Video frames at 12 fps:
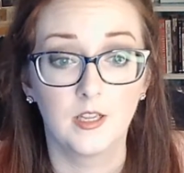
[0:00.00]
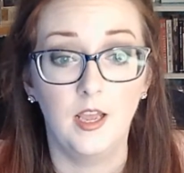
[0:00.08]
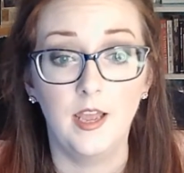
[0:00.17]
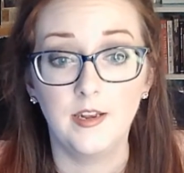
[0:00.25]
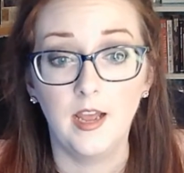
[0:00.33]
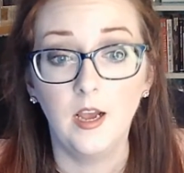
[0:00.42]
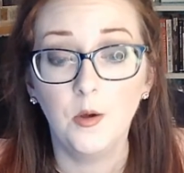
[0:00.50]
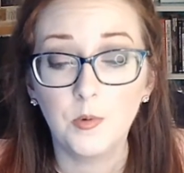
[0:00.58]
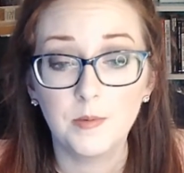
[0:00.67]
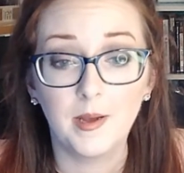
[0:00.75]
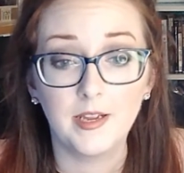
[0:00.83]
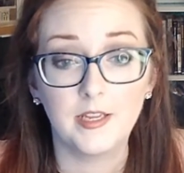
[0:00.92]
And how
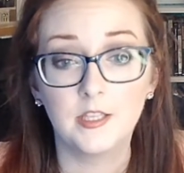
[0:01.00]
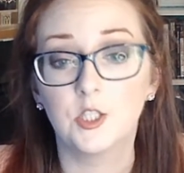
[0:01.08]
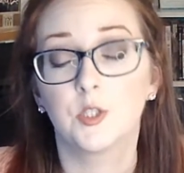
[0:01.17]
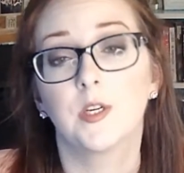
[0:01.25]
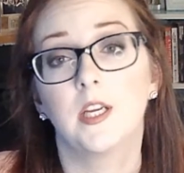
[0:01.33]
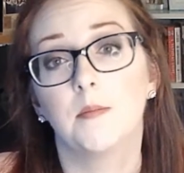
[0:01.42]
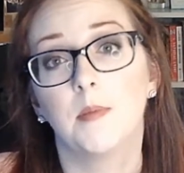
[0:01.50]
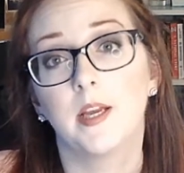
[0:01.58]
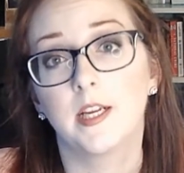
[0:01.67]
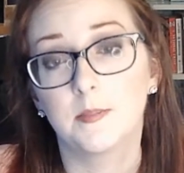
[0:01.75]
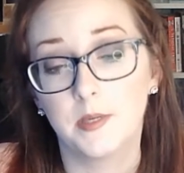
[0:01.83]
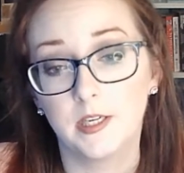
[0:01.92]
would my history, my
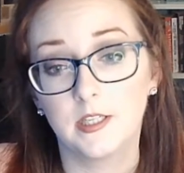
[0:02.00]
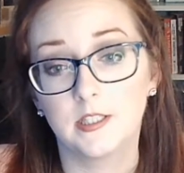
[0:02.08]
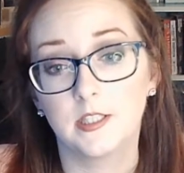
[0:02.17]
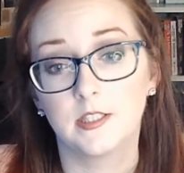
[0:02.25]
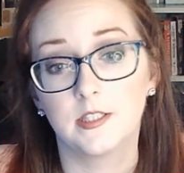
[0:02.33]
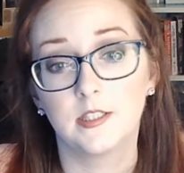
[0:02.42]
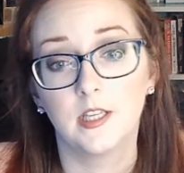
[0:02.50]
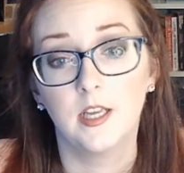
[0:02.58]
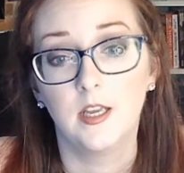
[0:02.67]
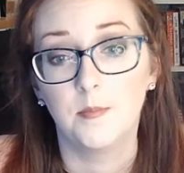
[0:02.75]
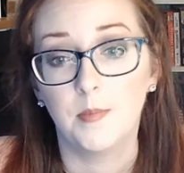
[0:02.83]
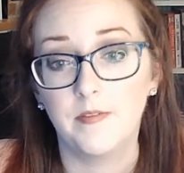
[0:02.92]
experiences,
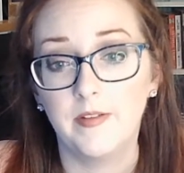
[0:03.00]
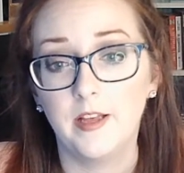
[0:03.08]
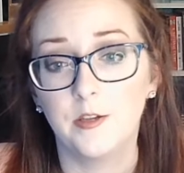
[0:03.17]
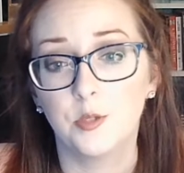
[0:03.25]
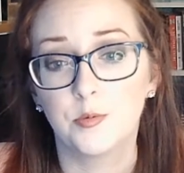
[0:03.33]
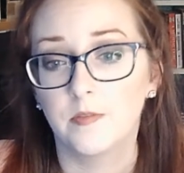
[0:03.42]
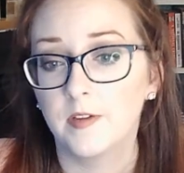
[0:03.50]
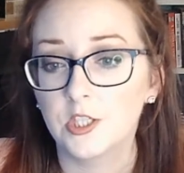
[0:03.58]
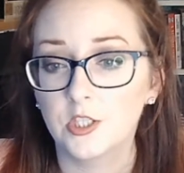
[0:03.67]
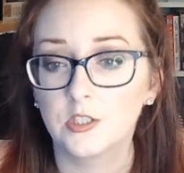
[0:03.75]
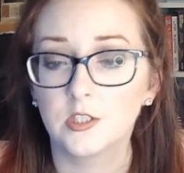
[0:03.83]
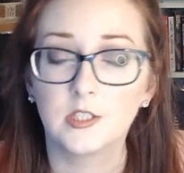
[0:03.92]
my values,
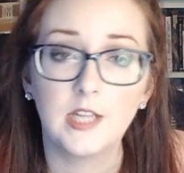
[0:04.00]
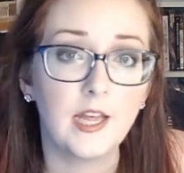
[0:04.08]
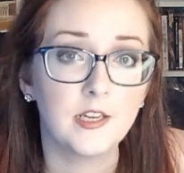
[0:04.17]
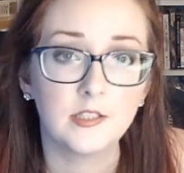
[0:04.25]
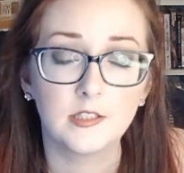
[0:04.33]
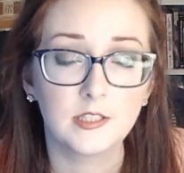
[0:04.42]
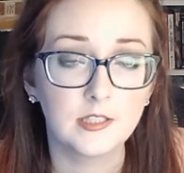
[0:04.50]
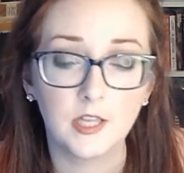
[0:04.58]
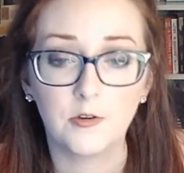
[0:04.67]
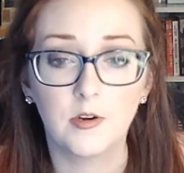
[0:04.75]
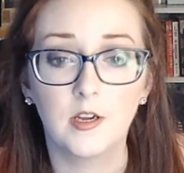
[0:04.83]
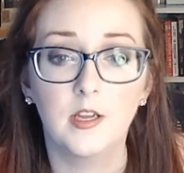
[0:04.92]
professional status,
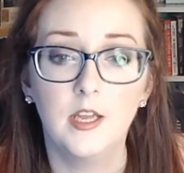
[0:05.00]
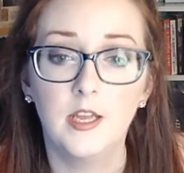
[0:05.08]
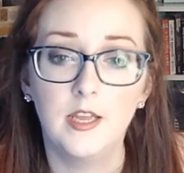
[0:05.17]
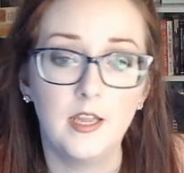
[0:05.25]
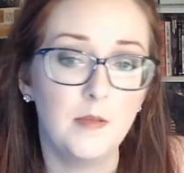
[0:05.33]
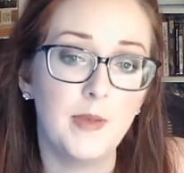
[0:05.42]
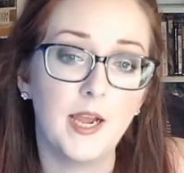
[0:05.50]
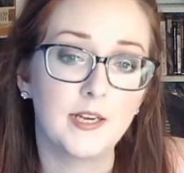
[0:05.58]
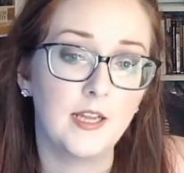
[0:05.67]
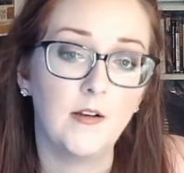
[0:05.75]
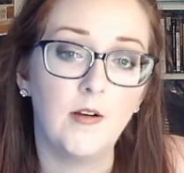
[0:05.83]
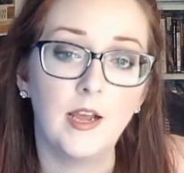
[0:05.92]
etc., impact
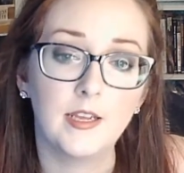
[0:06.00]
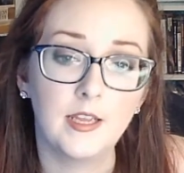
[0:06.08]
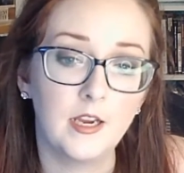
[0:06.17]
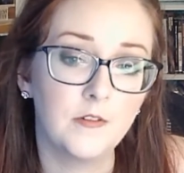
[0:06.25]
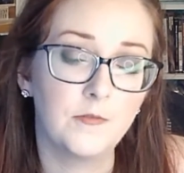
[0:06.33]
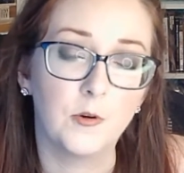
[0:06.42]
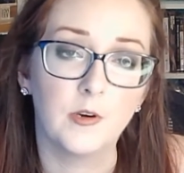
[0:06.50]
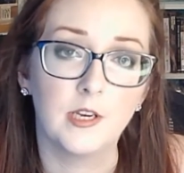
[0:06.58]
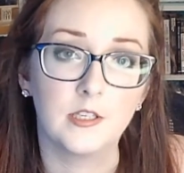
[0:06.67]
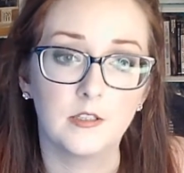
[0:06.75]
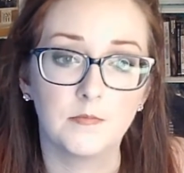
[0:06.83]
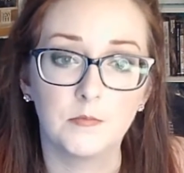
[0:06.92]
how I care for
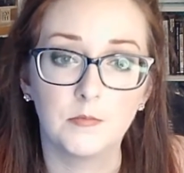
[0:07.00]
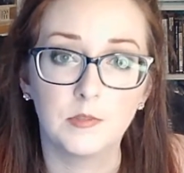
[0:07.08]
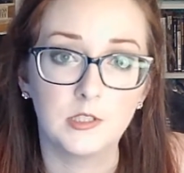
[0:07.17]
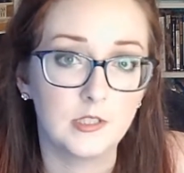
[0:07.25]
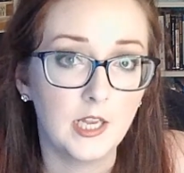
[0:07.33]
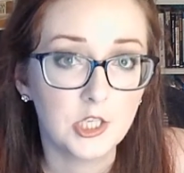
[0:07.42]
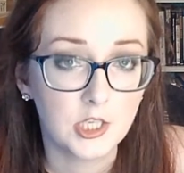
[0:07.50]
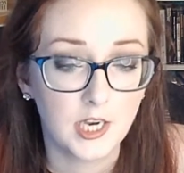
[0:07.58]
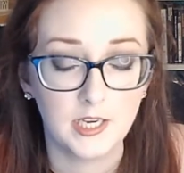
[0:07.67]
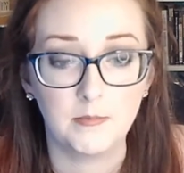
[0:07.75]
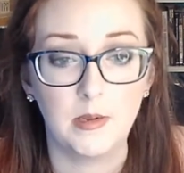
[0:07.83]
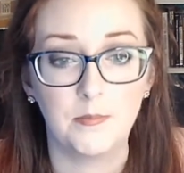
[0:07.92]
and was
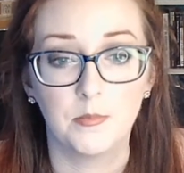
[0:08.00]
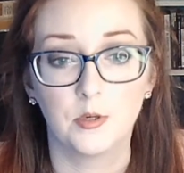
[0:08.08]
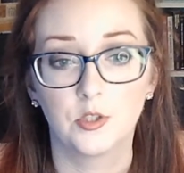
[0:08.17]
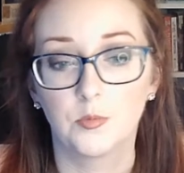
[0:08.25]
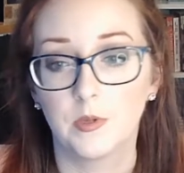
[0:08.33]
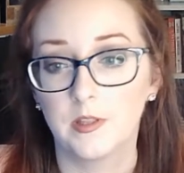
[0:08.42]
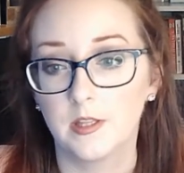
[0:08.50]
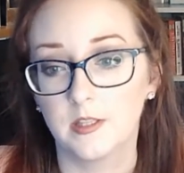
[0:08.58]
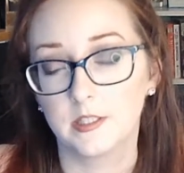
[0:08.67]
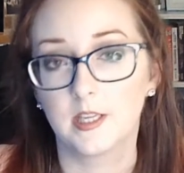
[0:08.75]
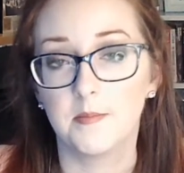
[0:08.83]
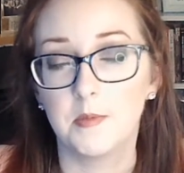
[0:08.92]
educating members within
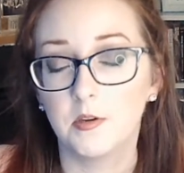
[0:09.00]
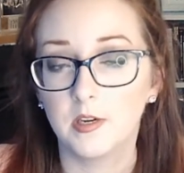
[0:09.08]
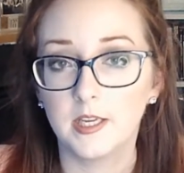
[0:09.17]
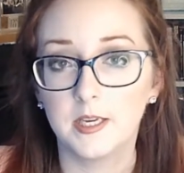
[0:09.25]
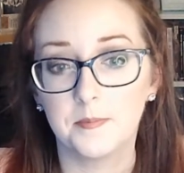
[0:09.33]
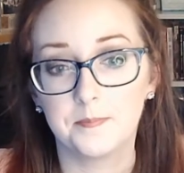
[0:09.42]
this community?